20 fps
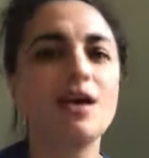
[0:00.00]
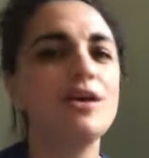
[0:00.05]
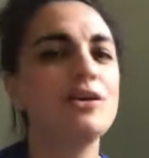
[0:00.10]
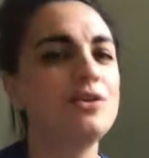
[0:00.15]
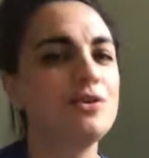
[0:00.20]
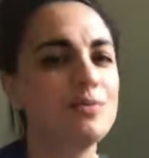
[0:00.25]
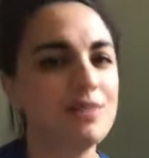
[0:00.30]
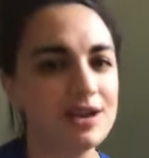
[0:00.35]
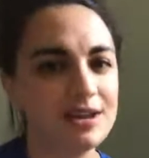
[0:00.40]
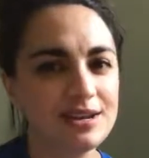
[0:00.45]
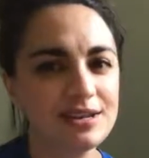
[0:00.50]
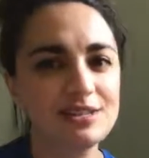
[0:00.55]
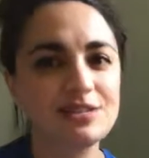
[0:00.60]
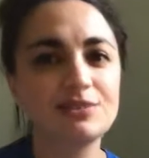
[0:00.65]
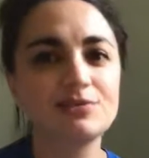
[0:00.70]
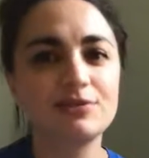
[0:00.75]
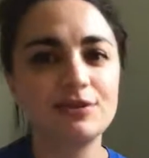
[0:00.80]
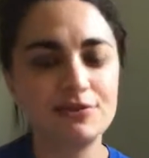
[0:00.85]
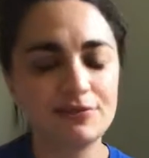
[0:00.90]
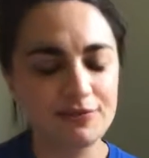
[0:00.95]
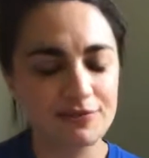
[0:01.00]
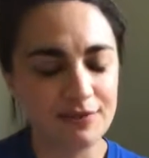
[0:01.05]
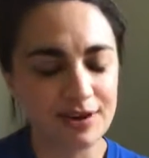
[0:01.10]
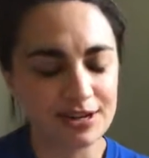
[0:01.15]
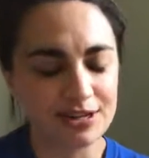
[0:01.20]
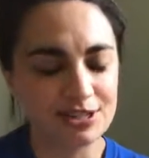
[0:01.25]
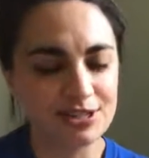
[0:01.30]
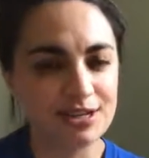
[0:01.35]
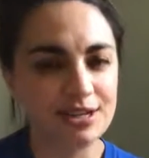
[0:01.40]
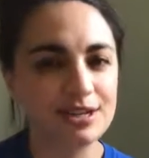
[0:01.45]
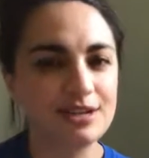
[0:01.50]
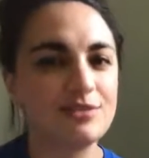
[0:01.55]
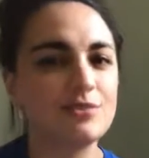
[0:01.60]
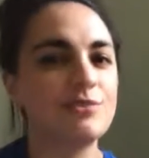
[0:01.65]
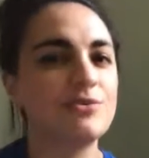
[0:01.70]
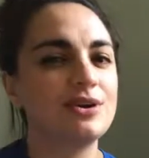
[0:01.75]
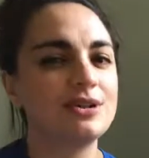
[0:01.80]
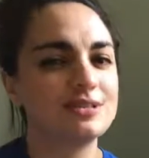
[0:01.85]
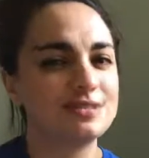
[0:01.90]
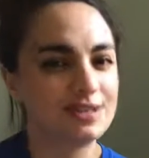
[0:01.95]
you might need to refresh it
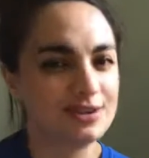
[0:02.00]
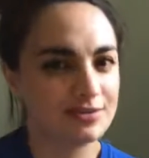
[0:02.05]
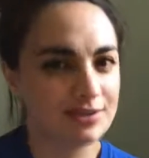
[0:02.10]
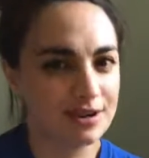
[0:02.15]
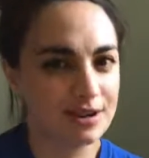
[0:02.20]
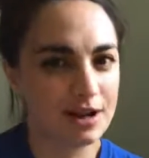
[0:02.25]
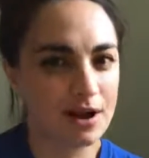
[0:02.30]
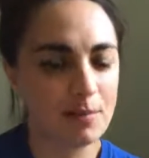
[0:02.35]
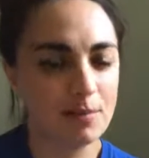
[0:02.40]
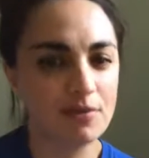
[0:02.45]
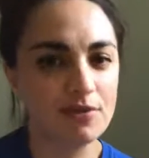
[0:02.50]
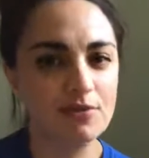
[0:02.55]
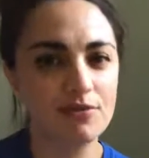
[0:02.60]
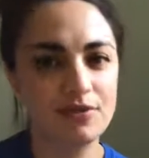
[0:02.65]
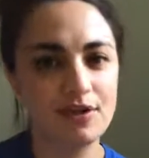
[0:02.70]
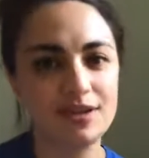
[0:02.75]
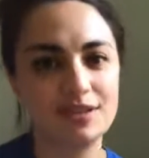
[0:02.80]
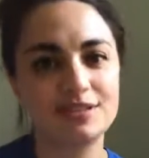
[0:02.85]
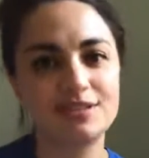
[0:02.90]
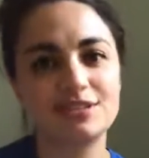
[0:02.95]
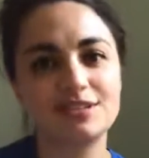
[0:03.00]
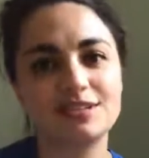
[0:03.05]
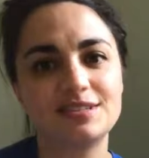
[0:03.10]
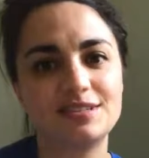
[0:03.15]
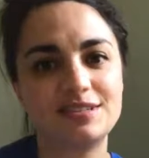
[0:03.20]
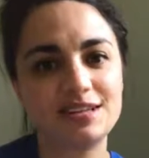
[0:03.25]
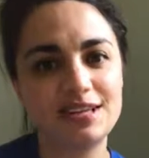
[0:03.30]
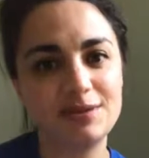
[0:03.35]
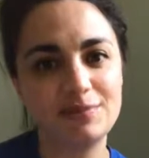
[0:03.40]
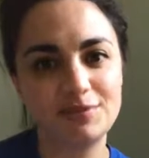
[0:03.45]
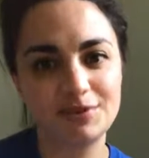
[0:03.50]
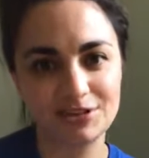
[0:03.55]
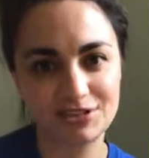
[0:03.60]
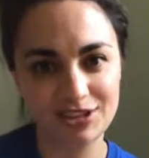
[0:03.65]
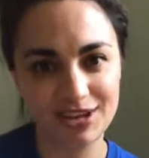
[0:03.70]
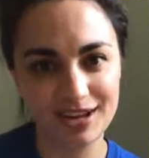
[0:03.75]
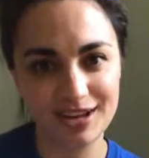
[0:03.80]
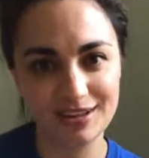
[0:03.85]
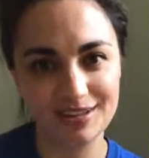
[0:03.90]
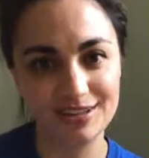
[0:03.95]
once every couple of weeks just to keep your
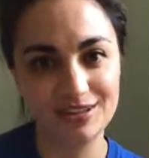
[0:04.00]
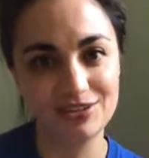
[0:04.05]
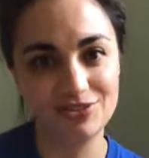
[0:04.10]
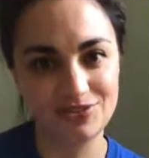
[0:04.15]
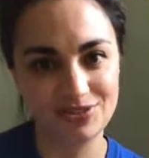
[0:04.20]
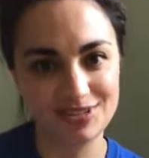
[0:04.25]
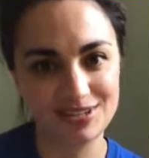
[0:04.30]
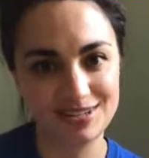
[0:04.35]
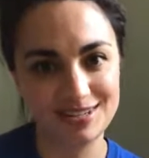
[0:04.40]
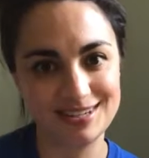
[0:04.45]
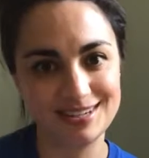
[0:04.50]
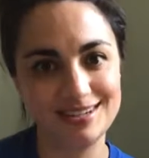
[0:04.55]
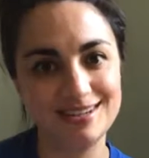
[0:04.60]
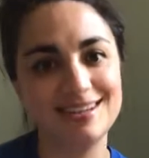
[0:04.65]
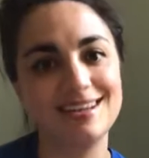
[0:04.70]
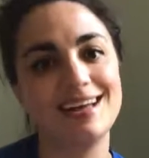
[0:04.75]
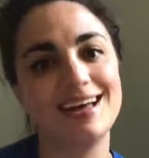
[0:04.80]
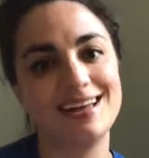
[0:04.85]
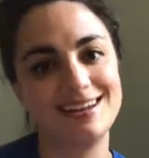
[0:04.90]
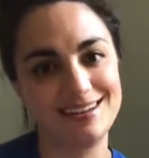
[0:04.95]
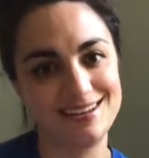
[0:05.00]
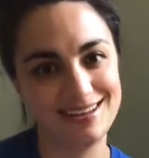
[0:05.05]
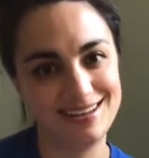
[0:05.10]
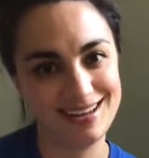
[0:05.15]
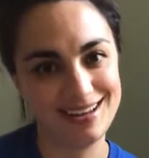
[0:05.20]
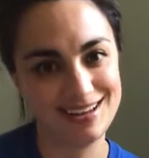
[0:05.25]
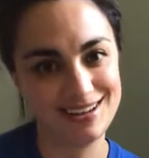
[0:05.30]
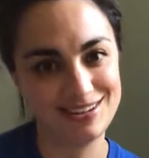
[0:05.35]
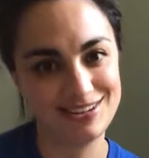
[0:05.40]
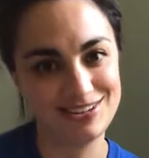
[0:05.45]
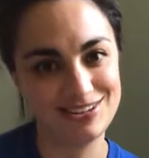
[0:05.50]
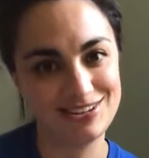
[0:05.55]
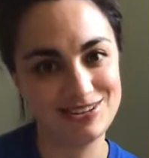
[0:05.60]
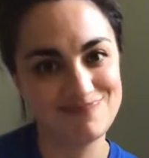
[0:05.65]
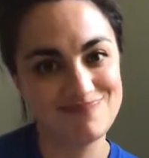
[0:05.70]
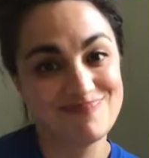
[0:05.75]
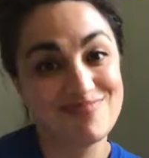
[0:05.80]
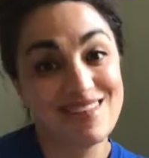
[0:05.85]
child interested and engaged.